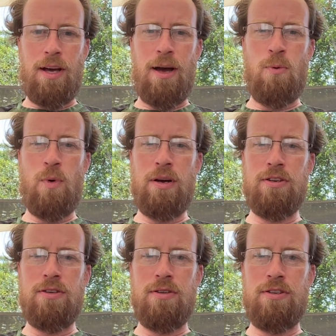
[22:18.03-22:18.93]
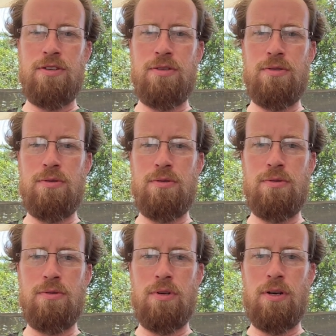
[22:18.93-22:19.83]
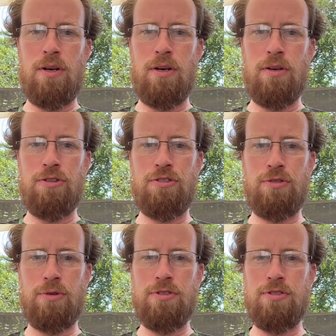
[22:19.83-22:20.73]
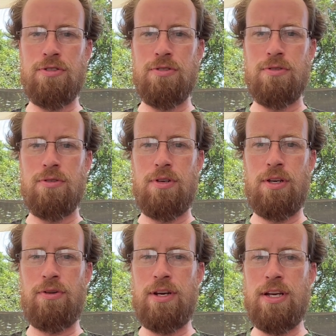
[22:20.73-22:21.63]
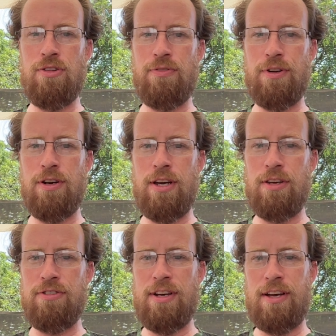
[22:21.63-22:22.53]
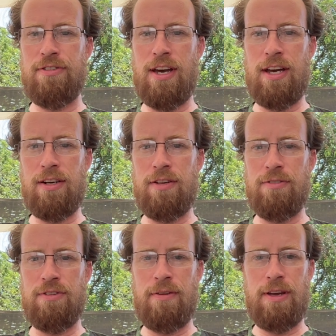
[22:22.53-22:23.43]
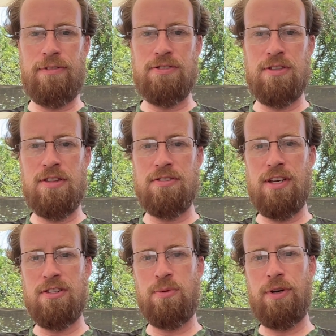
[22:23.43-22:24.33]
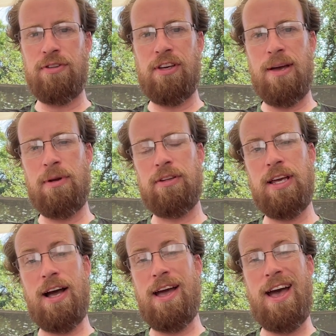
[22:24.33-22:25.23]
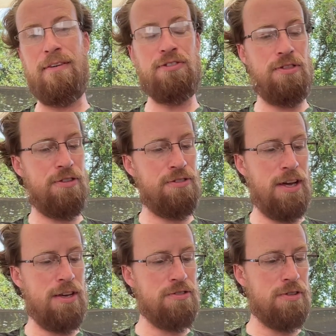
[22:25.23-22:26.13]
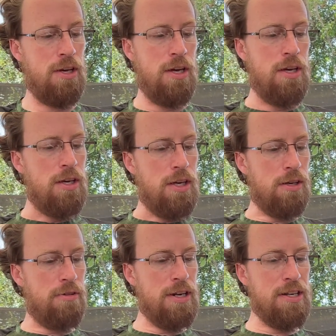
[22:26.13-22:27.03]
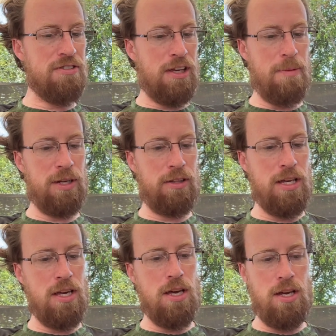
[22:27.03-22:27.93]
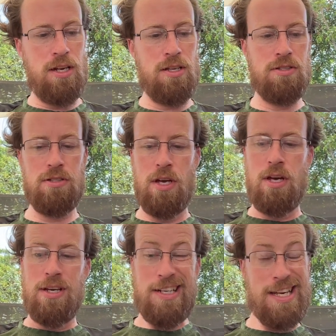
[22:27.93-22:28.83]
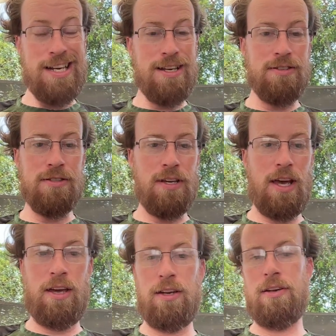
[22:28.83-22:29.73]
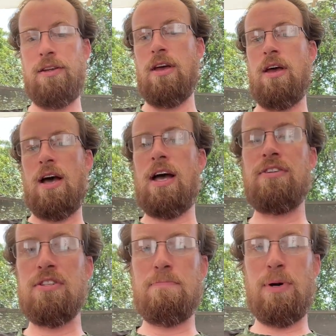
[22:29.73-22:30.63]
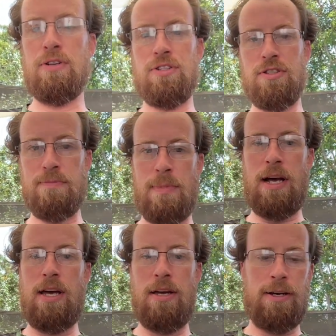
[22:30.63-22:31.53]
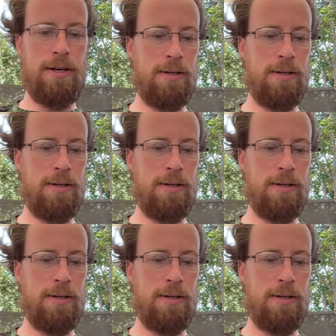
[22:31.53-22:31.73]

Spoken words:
Where do you source ingredients for your inks, dyes, additives? Have you ever synthesized one chemically? I have synthesized ingredients chemically. It is tedious, and I just purchase my